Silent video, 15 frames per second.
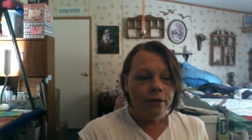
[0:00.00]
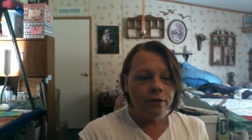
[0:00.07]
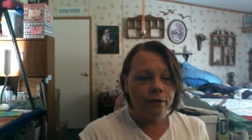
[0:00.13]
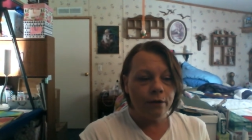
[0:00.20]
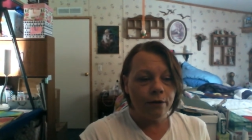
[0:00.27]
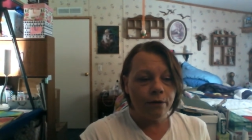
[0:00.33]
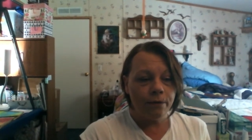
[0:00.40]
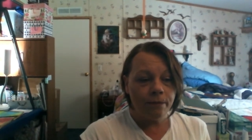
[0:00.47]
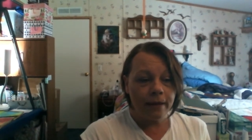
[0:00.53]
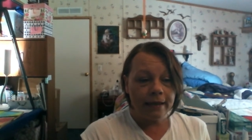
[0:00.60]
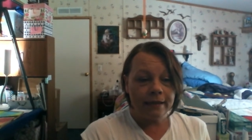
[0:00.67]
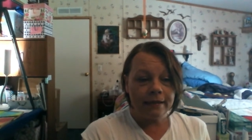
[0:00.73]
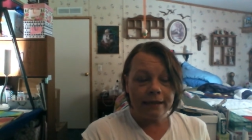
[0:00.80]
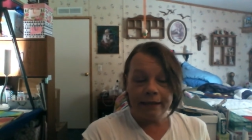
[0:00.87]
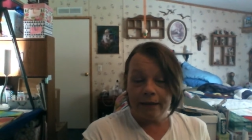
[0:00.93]
So
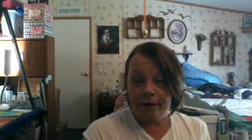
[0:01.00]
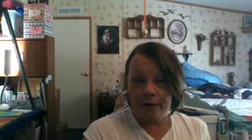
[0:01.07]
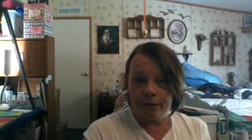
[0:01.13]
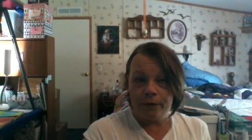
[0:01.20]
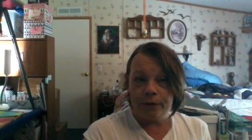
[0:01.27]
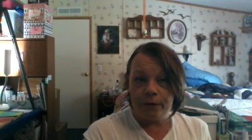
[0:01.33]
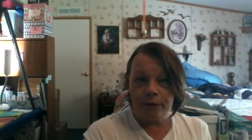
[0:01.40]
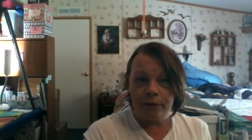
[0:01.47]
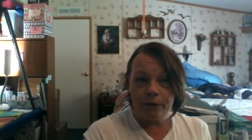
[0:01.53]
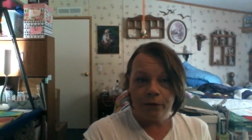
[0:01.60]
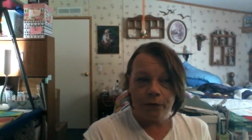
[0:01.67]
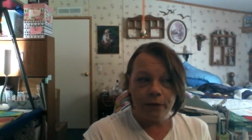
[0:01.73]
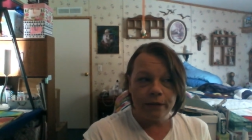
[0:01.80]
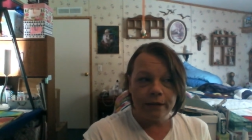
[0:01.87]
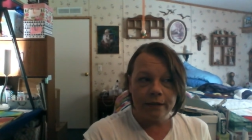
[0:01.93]
my second go-to, of
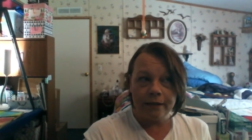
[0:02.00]
course,